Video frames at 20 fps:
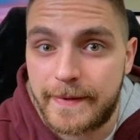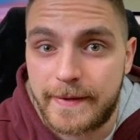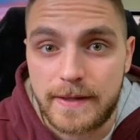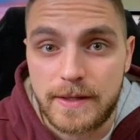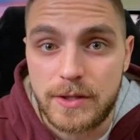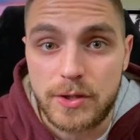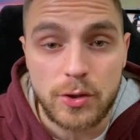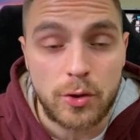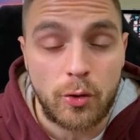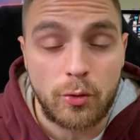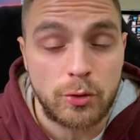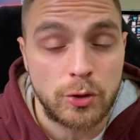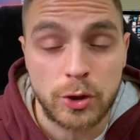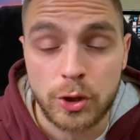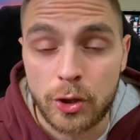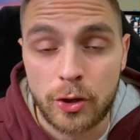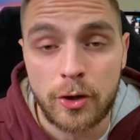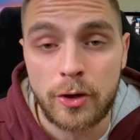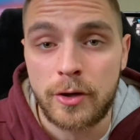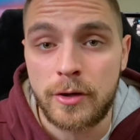you know,
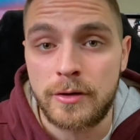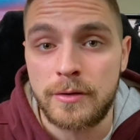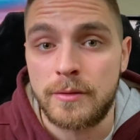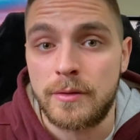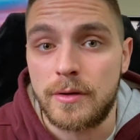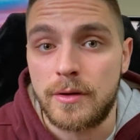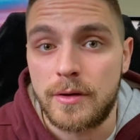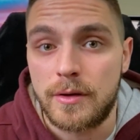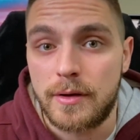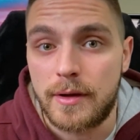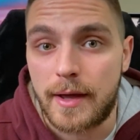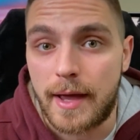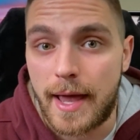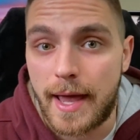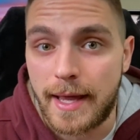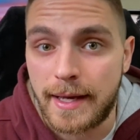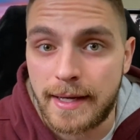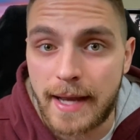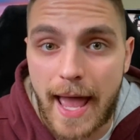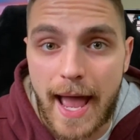learn
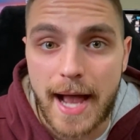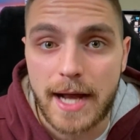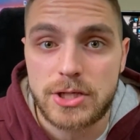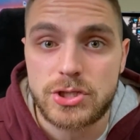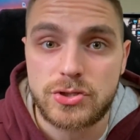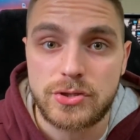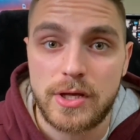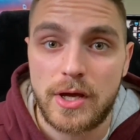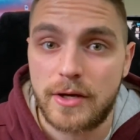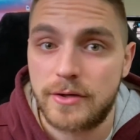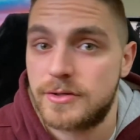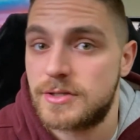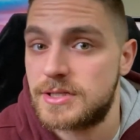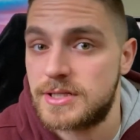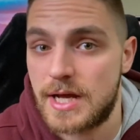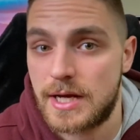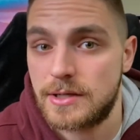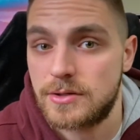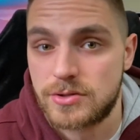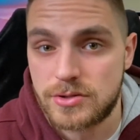and actually
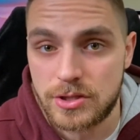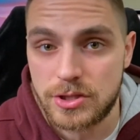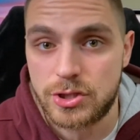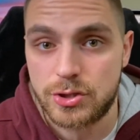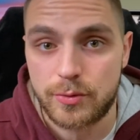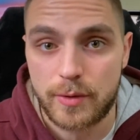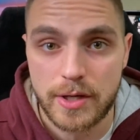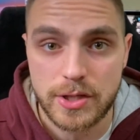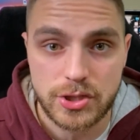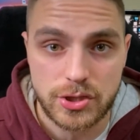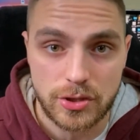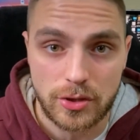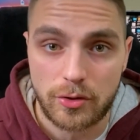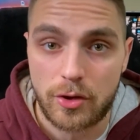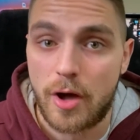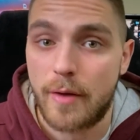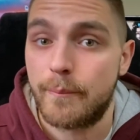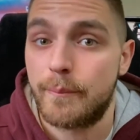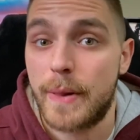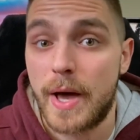understand your situation a
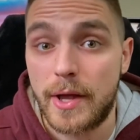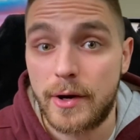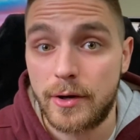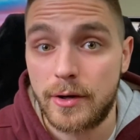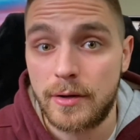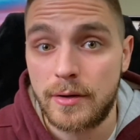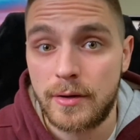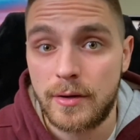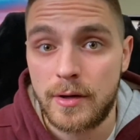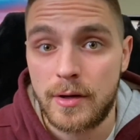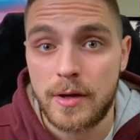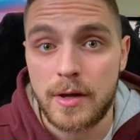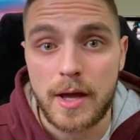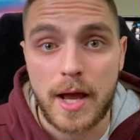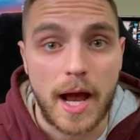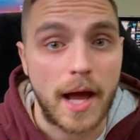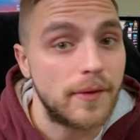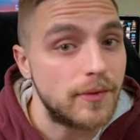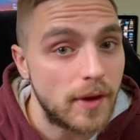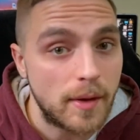lot better,
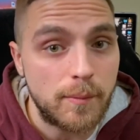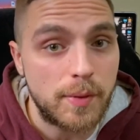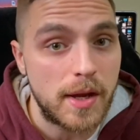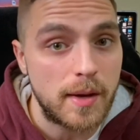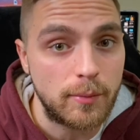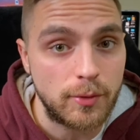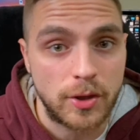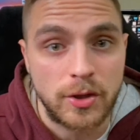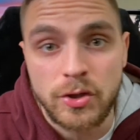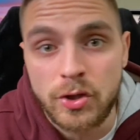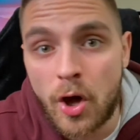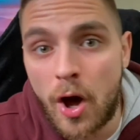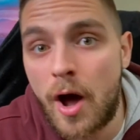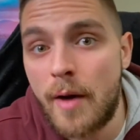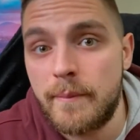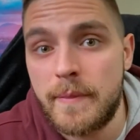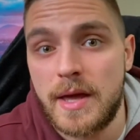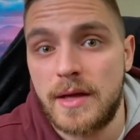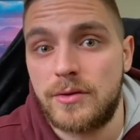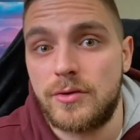and then be able to
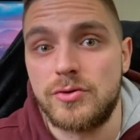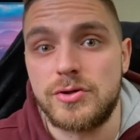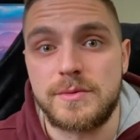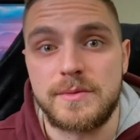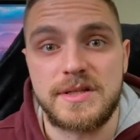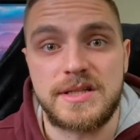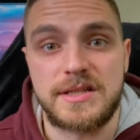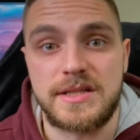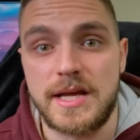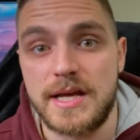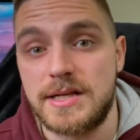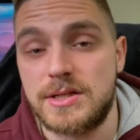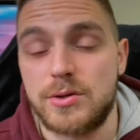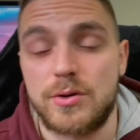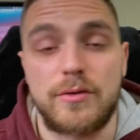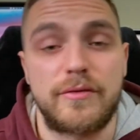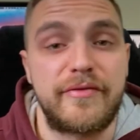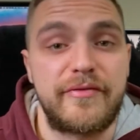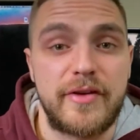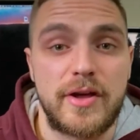not make those mistakes
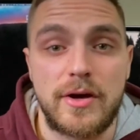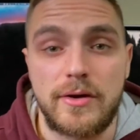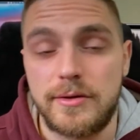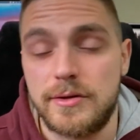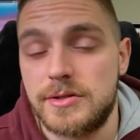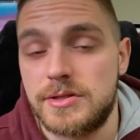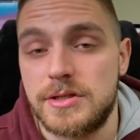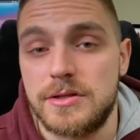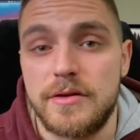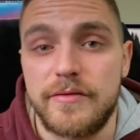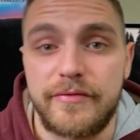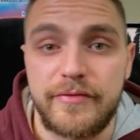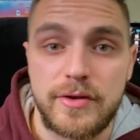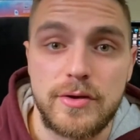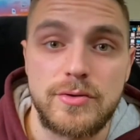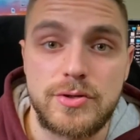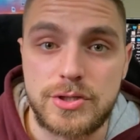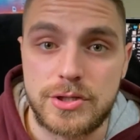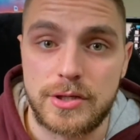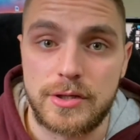or failures in the
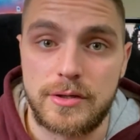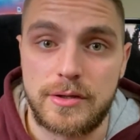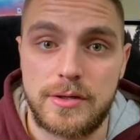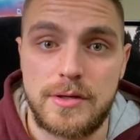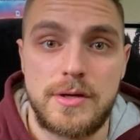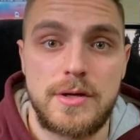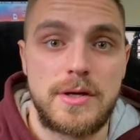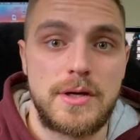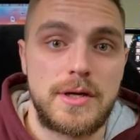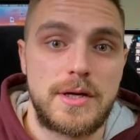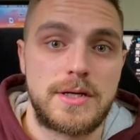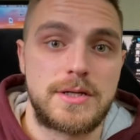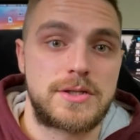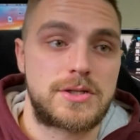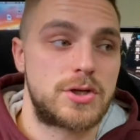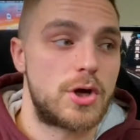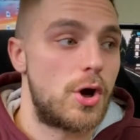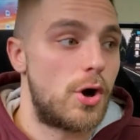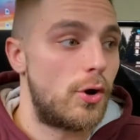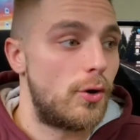future.
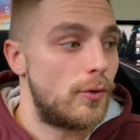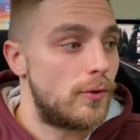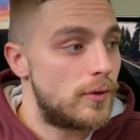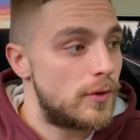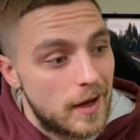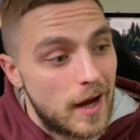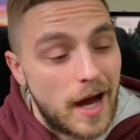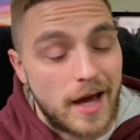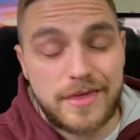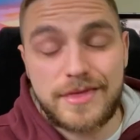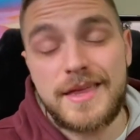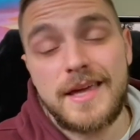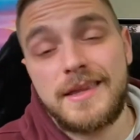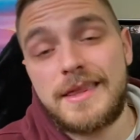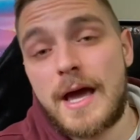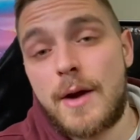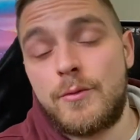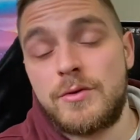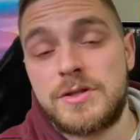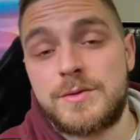So I think
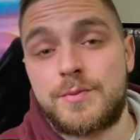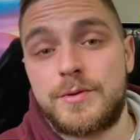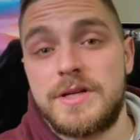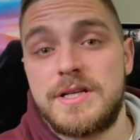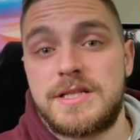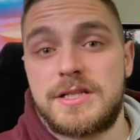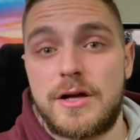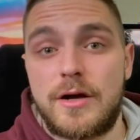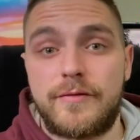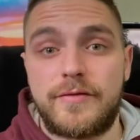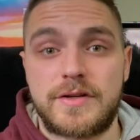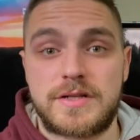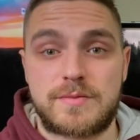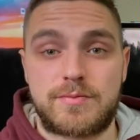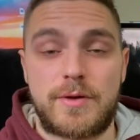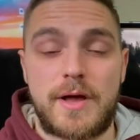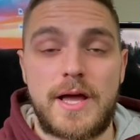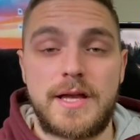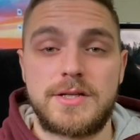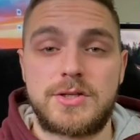that one's pretty
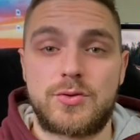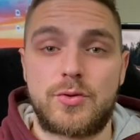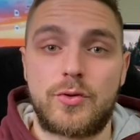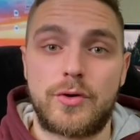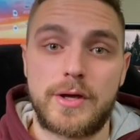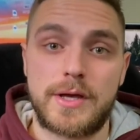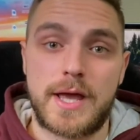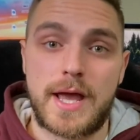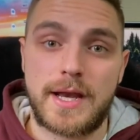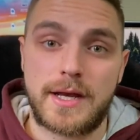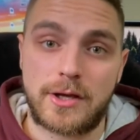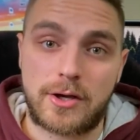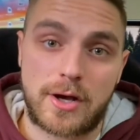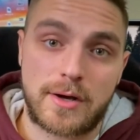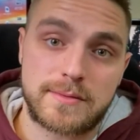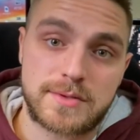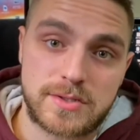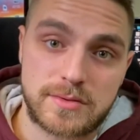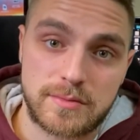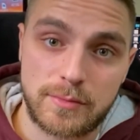self-explanatory, and it
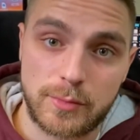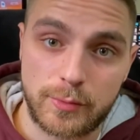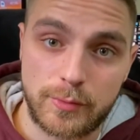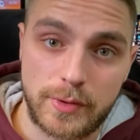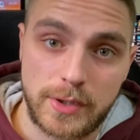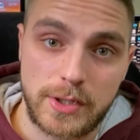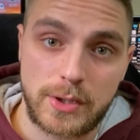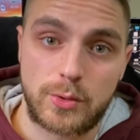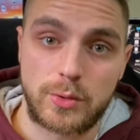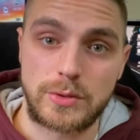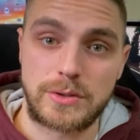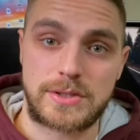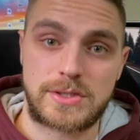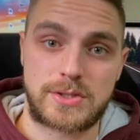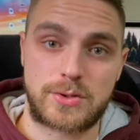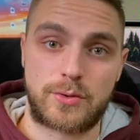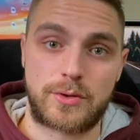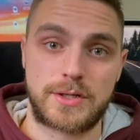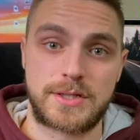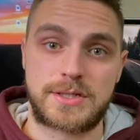comes from a really cool
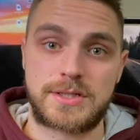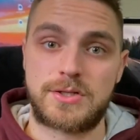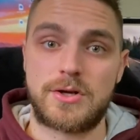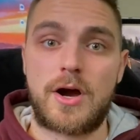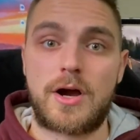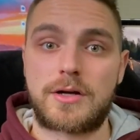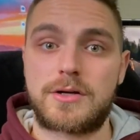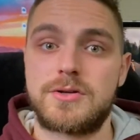source. Dr.